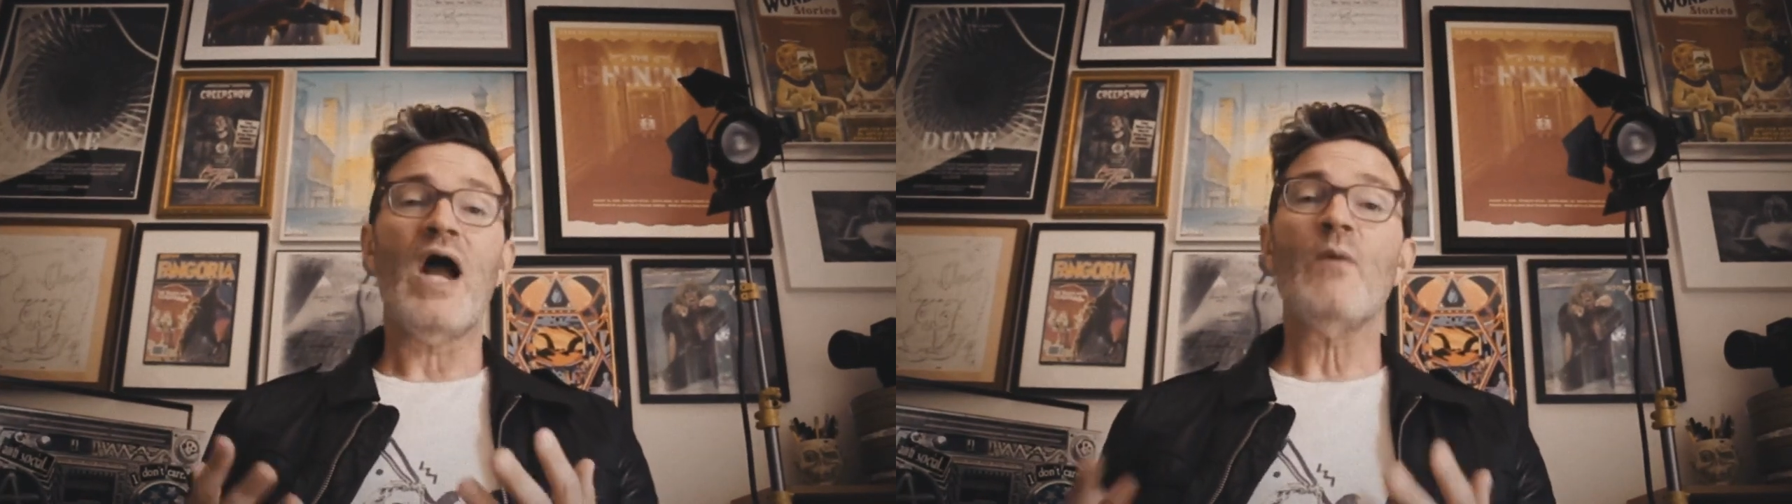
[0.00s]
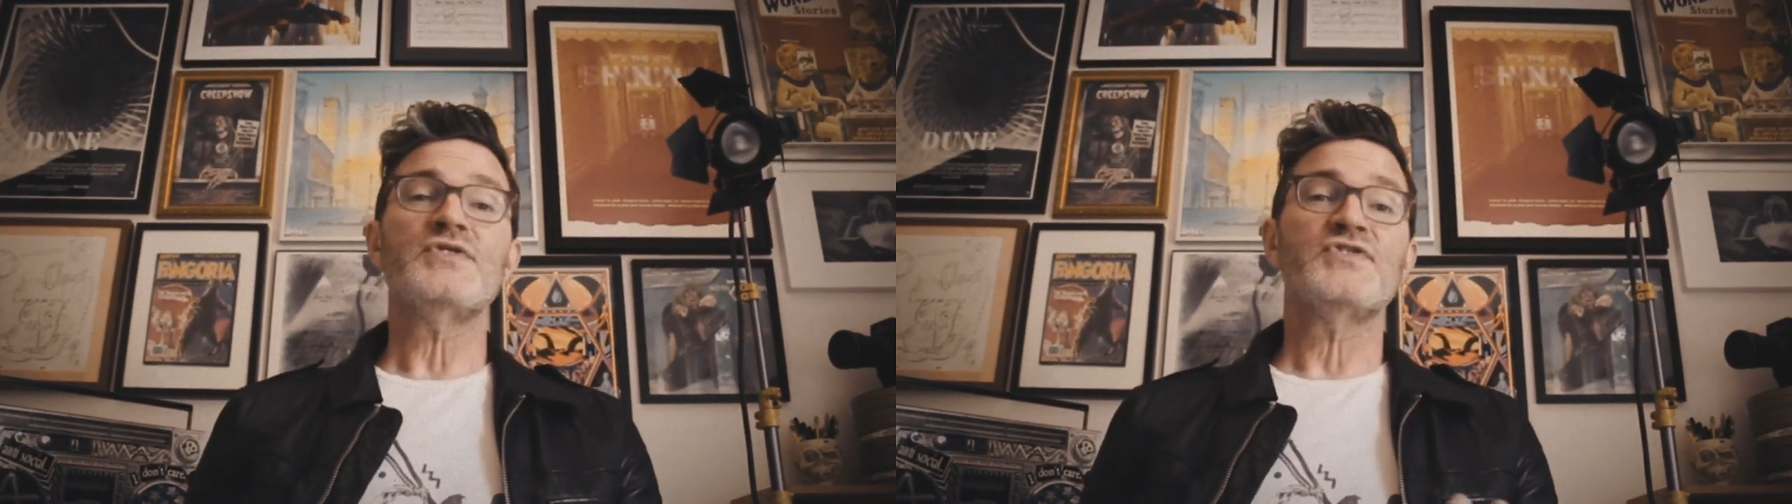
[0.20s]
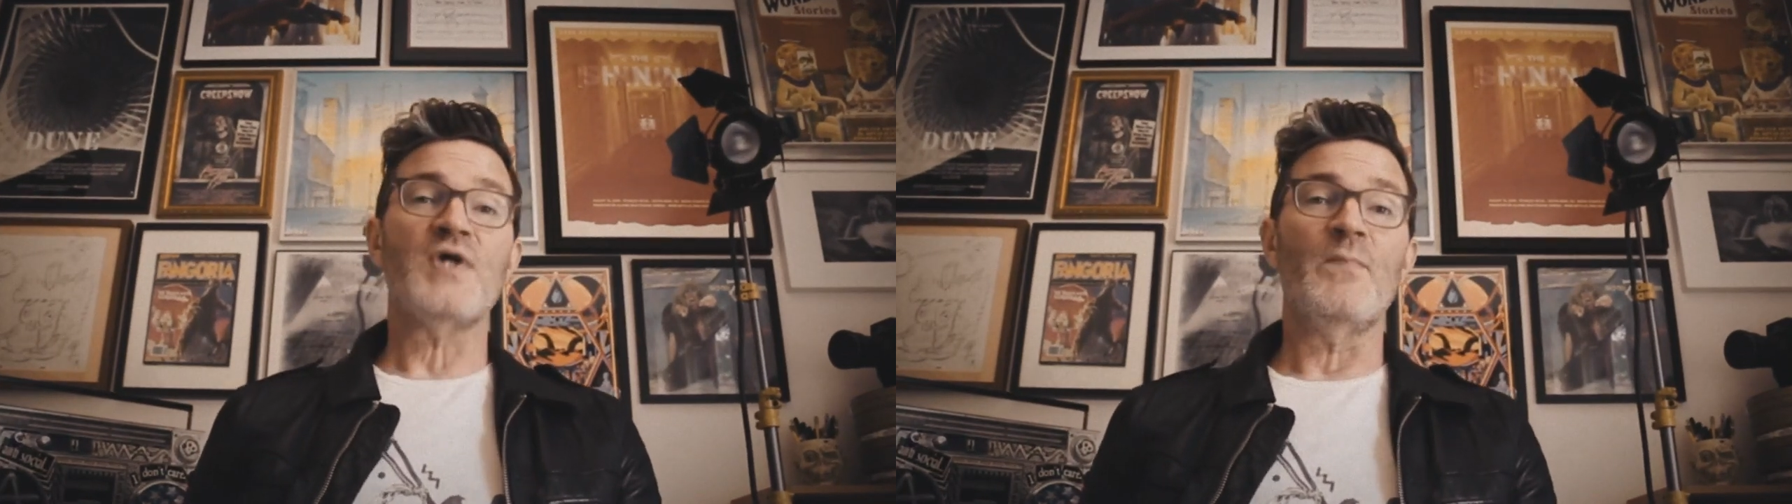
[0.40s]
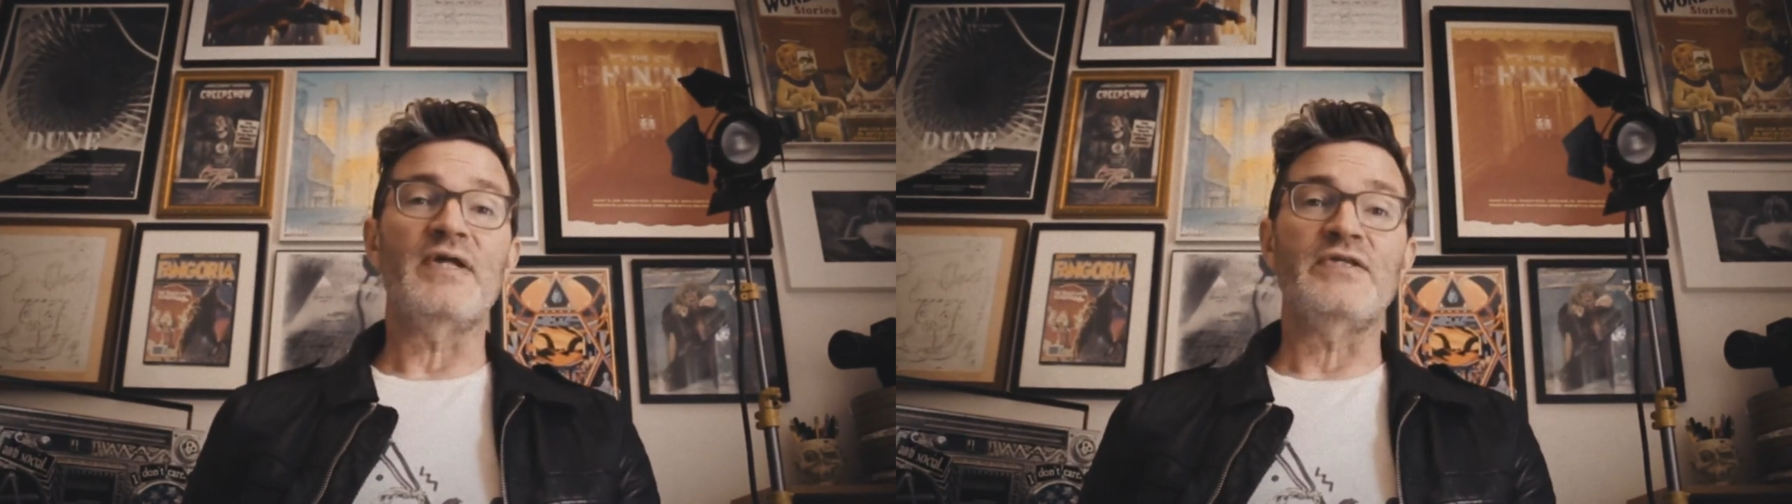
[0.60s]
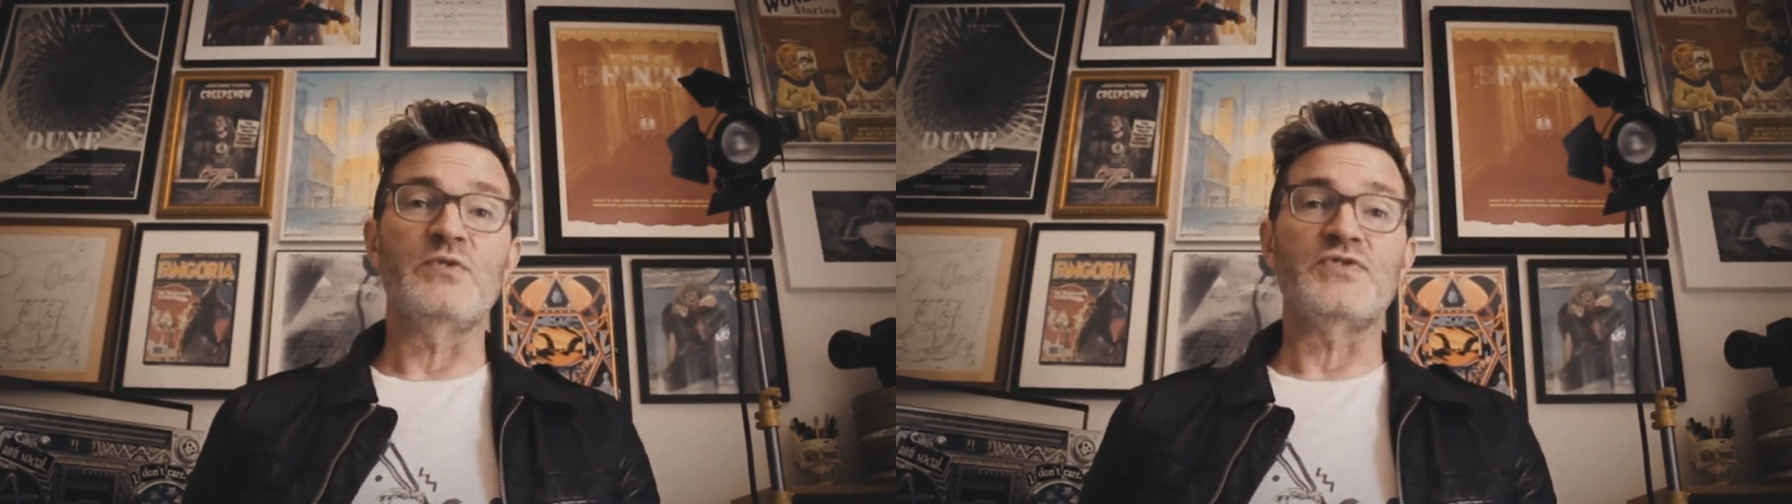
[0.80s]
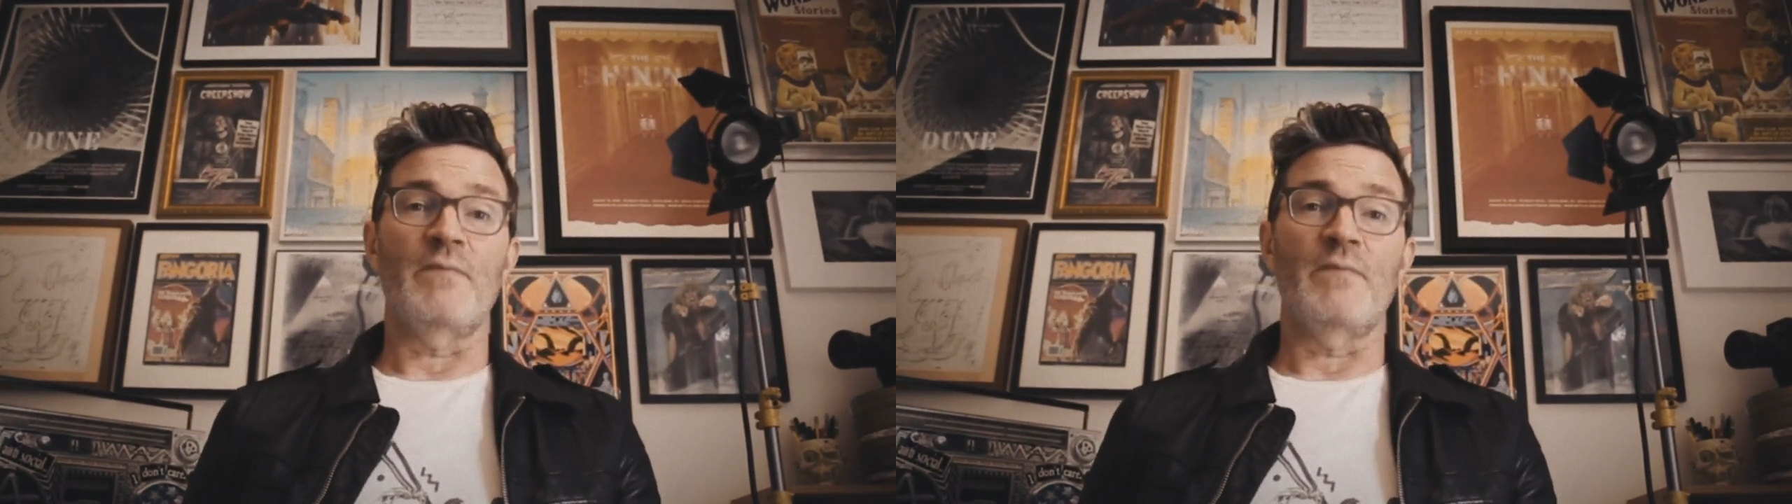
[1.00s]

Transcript: why would somebody do